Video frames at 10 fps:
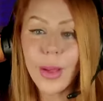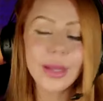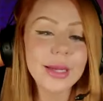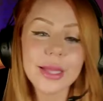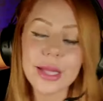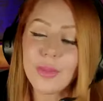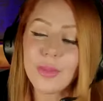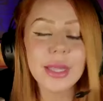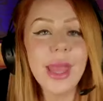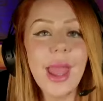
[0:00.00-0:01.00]
And he says,
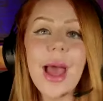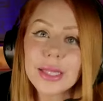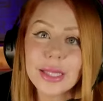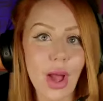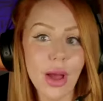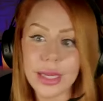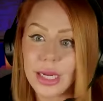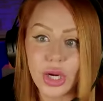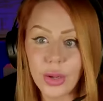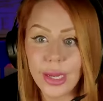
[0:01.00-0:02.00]
but the cat's not
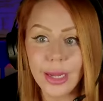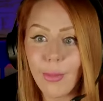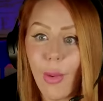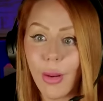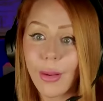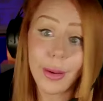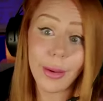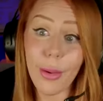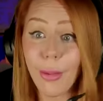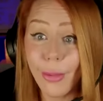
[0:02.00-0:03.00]
here anymore. And I
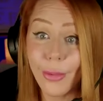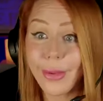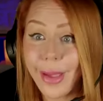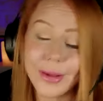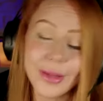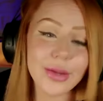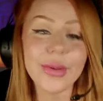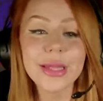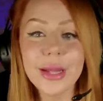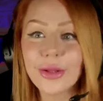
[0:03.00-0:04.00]
go, oh, okay. So
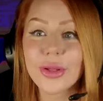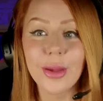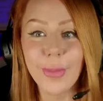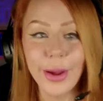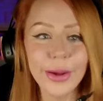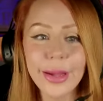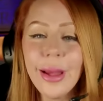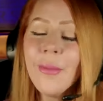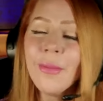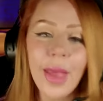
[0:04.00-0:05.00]
he's like, just comparing.
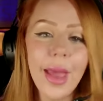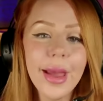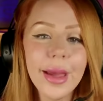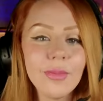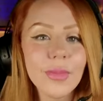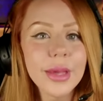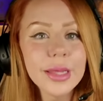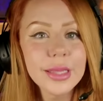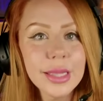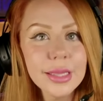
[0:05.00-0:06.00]
And he
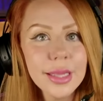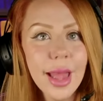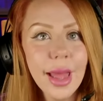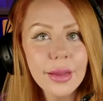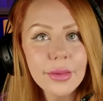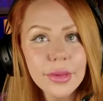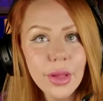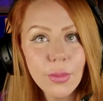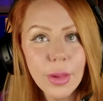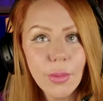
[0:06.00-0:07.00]
says that,
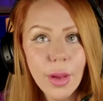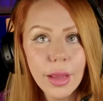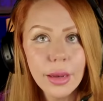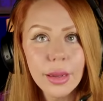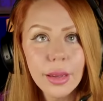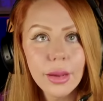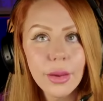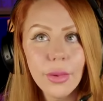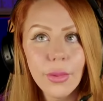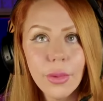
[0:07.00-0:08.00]
tell me what?
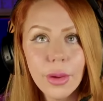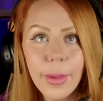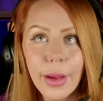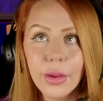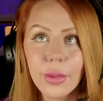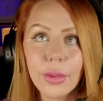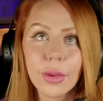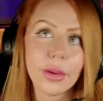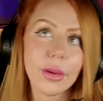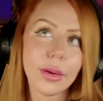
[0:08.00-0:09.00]
What about you?
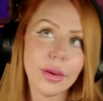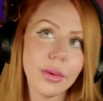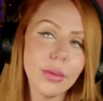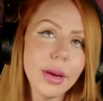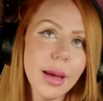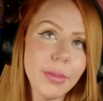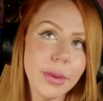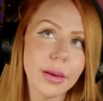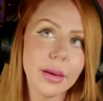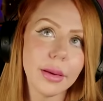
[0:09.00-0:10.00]
What
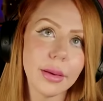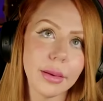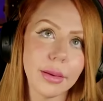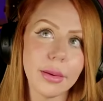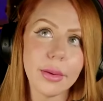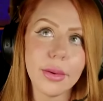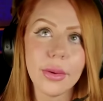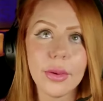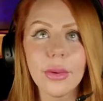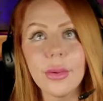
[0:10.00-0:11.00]
happened?
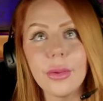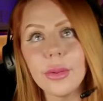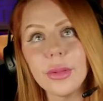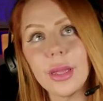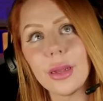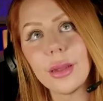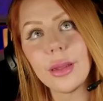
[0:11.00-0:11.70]
Hold on.